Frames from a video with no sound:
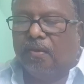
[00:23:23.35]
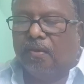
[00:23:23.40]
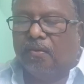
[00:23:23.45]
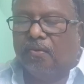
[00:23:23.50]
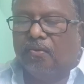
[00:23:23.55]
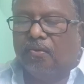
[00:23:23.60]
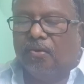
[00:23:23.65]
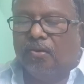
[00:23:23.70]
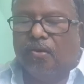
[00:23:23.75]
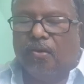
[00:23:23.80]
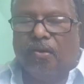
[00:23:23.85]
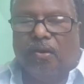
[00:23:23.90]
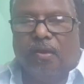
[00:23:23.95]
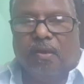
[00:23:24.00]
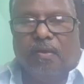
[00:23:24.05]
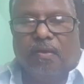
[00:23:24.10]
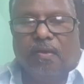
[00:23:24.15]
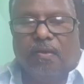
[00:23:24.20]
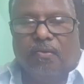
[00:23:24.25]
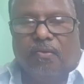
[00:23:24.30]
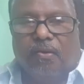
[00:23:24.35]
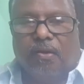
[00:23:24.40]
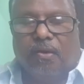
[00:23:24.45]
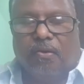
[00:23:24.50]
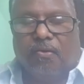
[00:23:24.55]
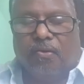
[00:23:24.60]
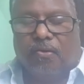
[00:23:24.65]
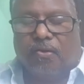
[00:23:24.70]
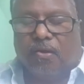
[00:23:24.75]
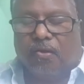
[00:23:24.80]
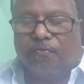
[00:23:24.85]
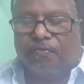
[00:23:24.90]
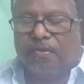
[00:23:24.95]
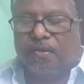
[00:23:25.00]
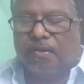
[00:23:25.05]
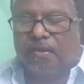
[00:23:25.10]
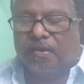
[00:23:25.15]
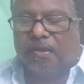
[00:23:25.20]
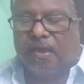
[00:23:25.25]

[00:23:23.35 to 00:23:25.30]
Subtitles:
chorionic gonadotrophins.